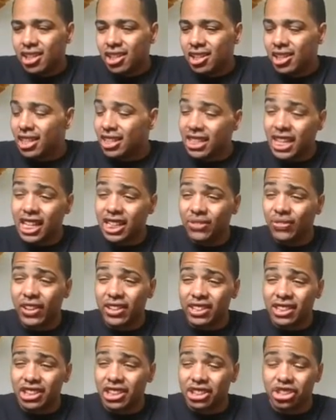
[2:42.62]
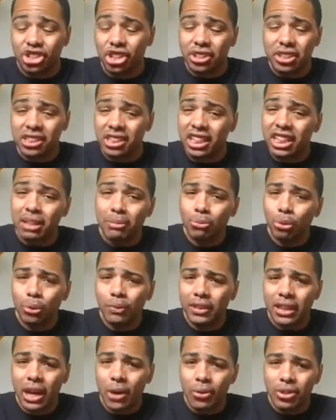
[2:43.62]
Because let's face it, the Justice League
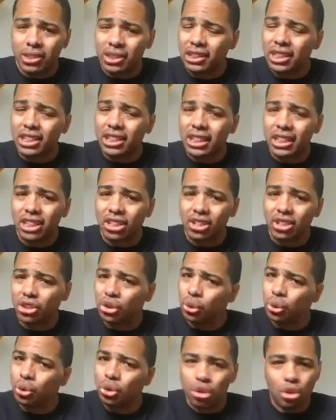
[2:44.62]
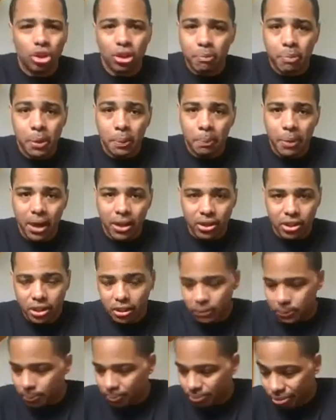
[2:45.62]
movie that was in the theaters could have been better.
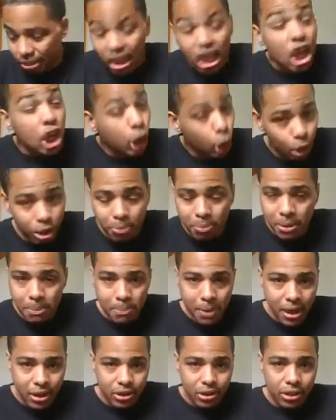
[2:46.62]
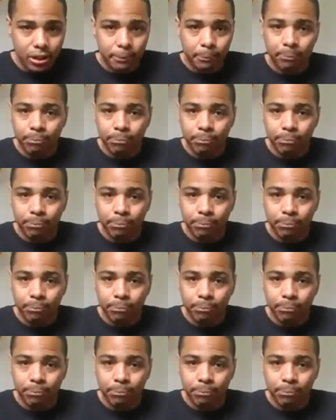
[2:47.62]
Could have been better.